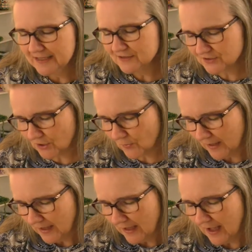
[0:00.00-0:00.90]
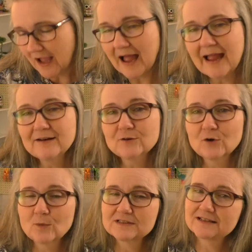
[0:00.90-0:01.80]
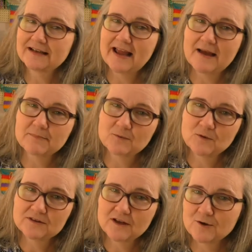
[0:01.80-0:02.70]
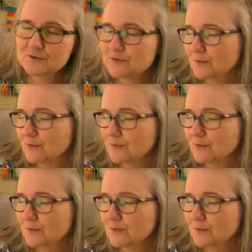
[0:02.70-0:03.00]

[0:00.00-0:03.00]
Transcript: So I don't know what's going to happen with those.